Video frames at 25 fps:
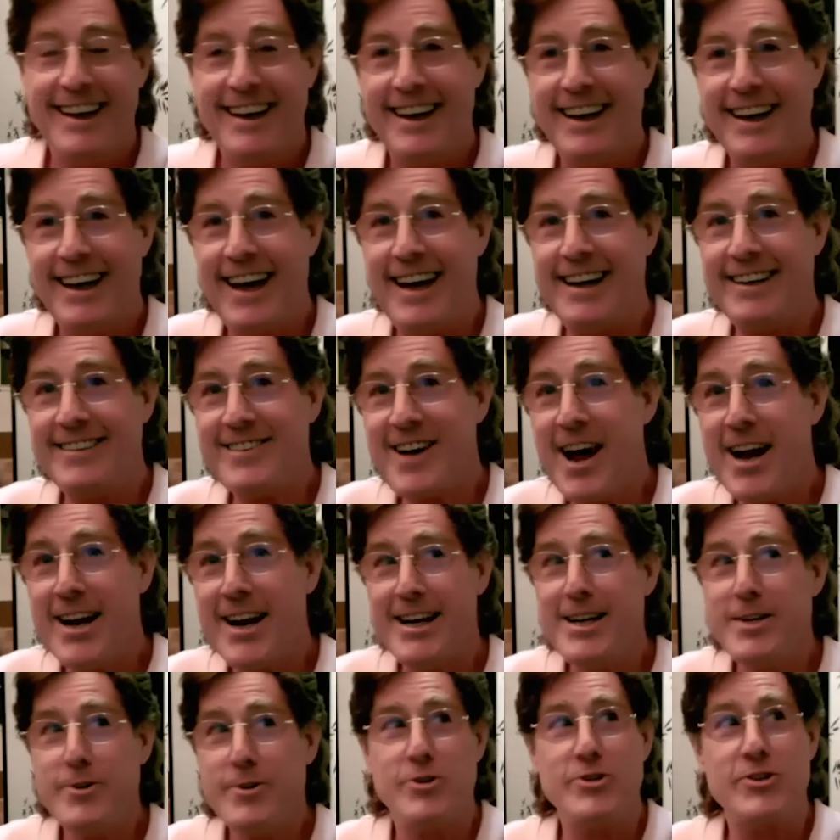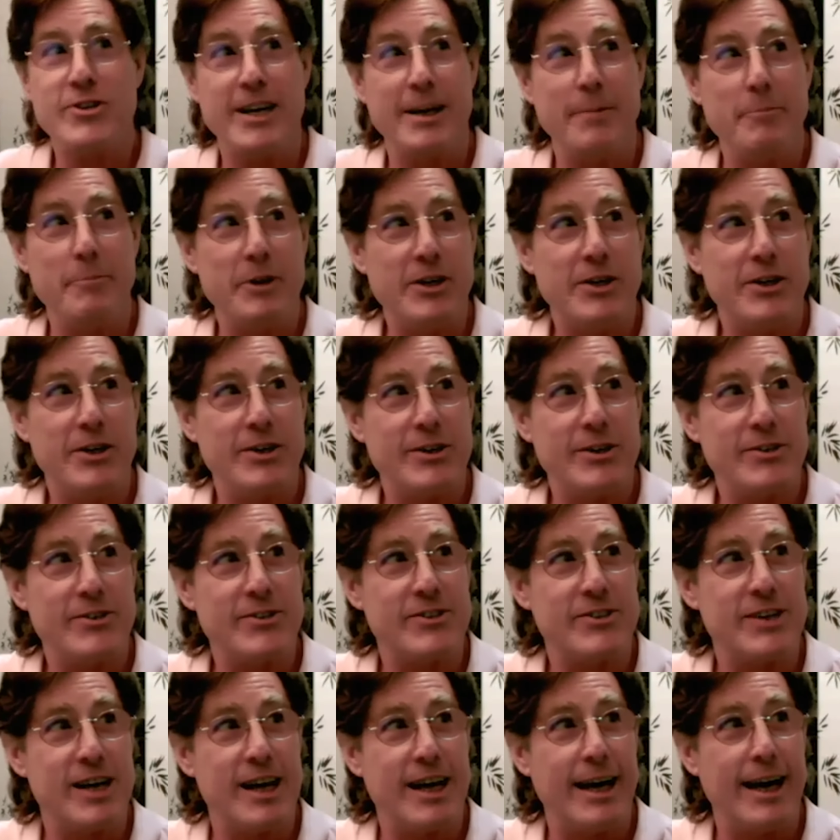and it's kind of interesting
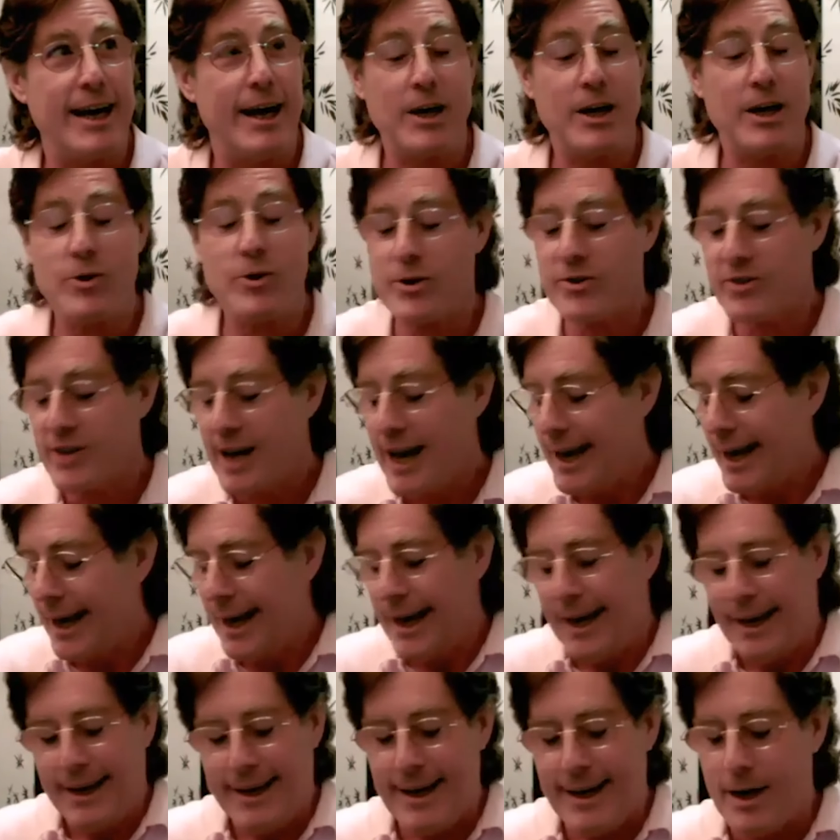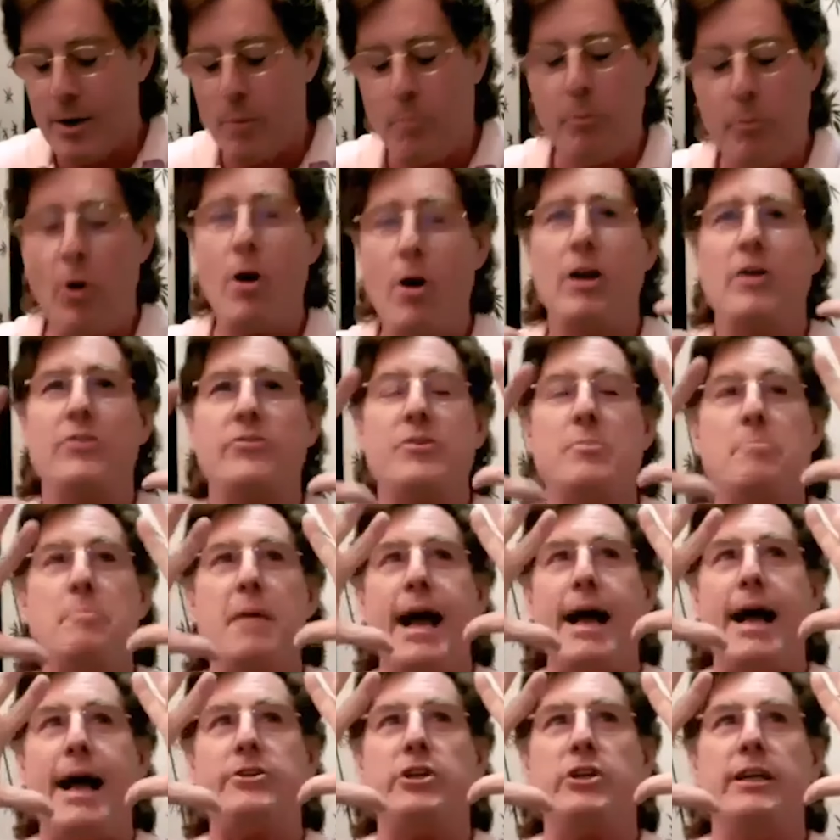because, uh, of course, you know, Paul is
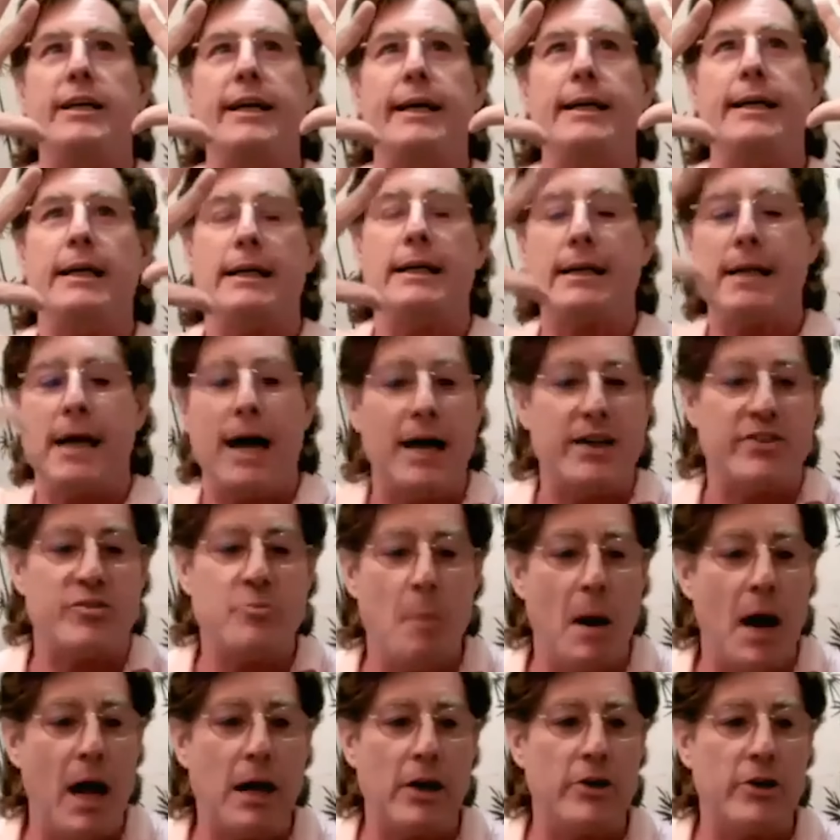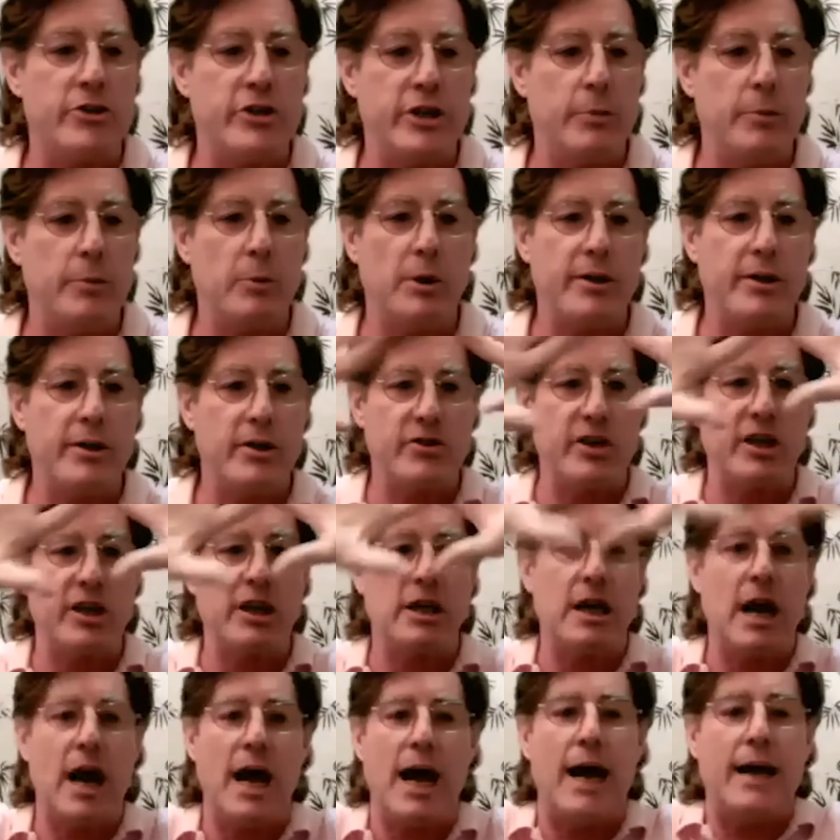imagining a cosmology where there's a
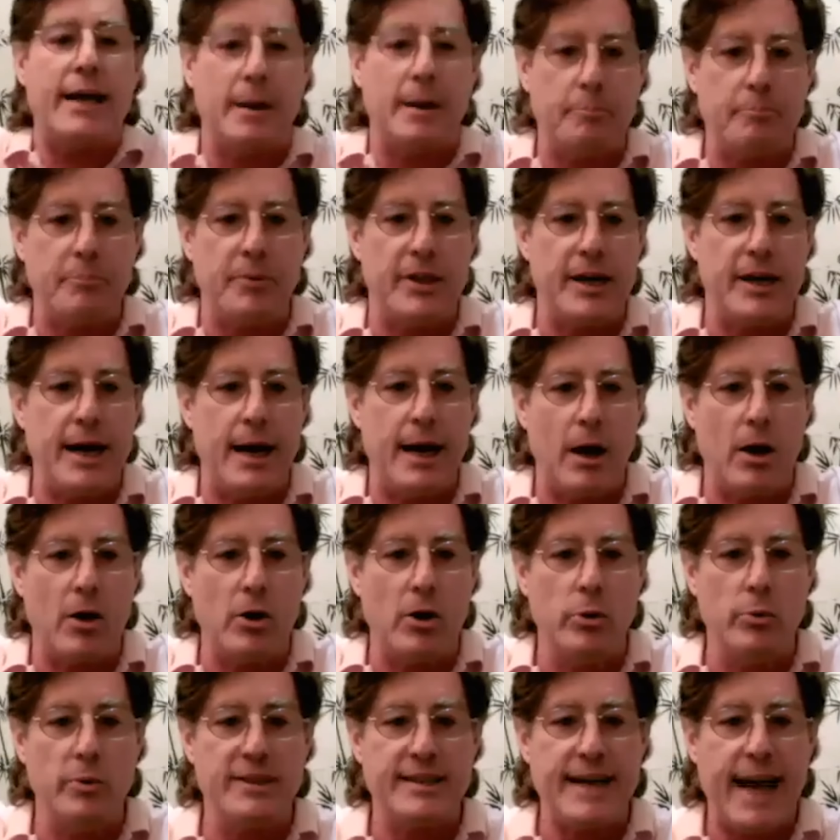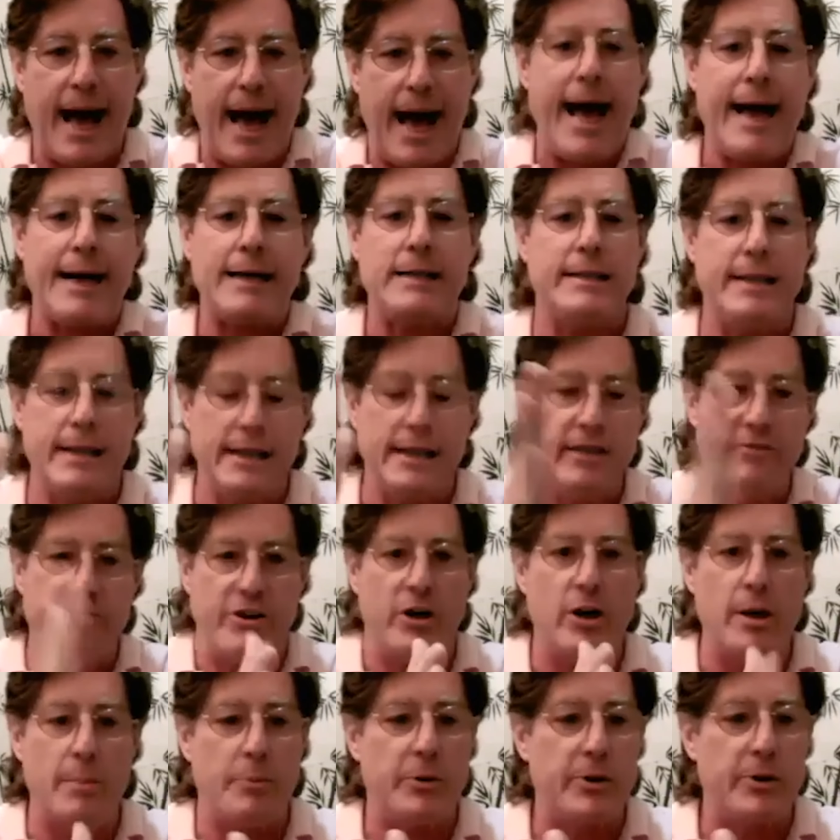God up there who is acting in
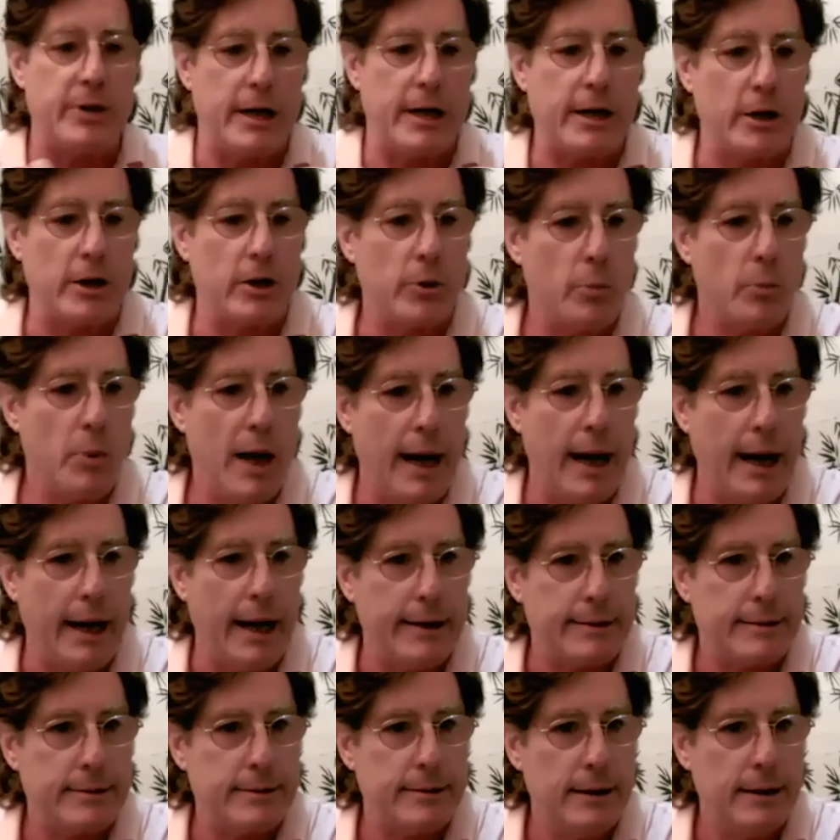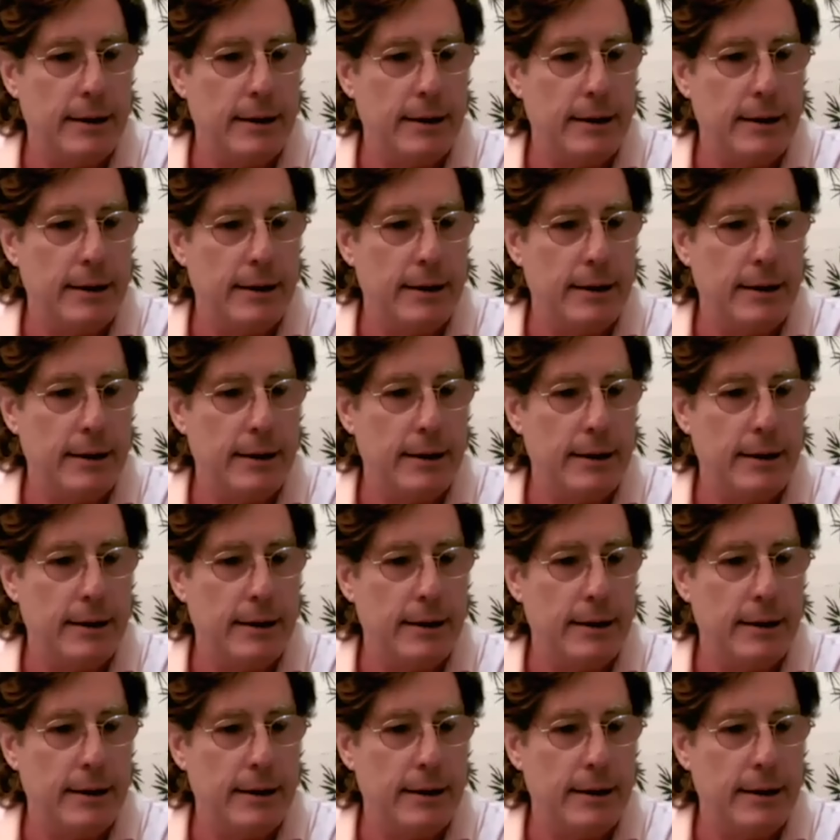very particular ways